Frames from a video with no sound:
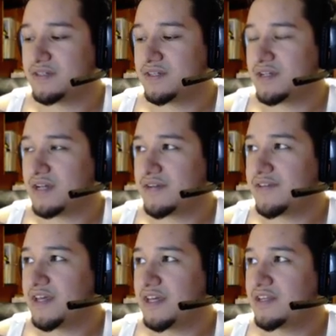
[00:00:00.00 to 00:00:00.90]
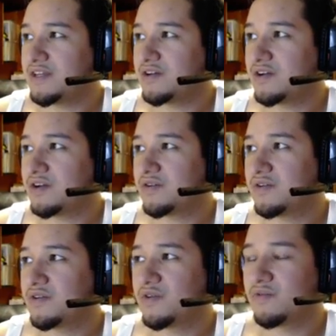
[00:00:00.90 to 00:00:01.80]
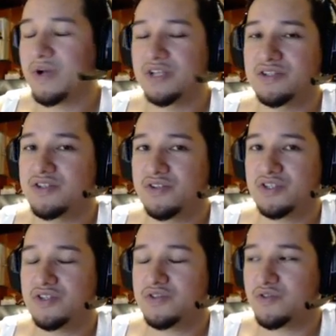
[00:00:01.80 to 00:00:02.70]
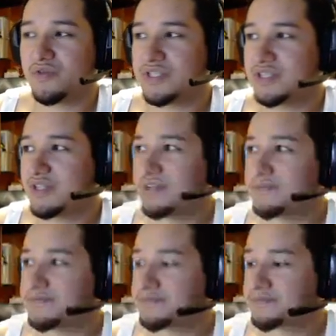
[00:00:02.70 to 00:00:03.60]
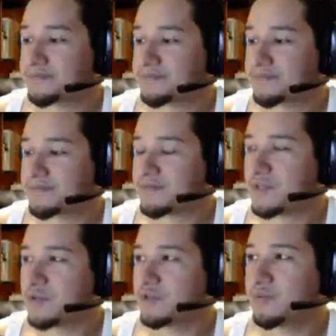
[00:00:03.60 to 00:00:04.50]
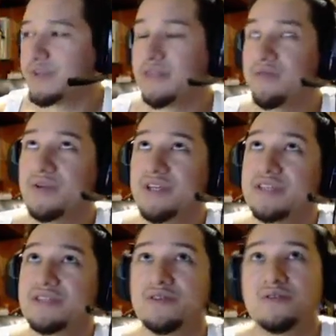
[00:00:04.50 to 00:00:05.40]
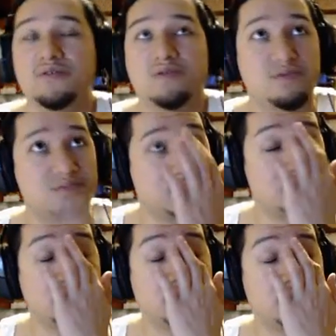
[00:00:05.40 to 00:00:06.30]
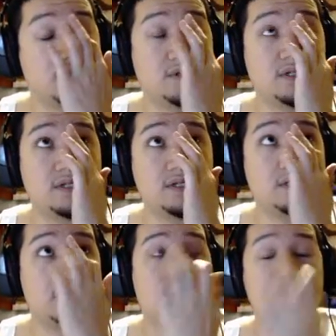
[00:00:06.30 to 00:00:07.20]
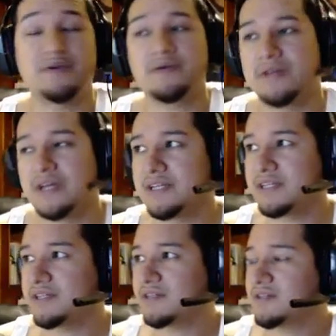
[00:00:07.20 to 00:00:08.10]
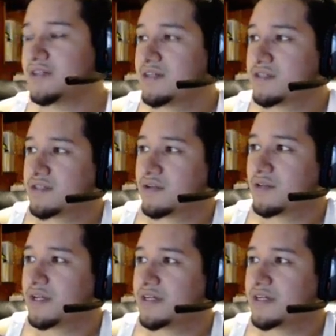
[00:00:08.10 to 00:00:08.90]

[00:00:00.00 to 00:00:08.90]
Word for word: And then your monster, you just use the rest in there, which would be 3, so let's see, 3, that would be around 90. So like,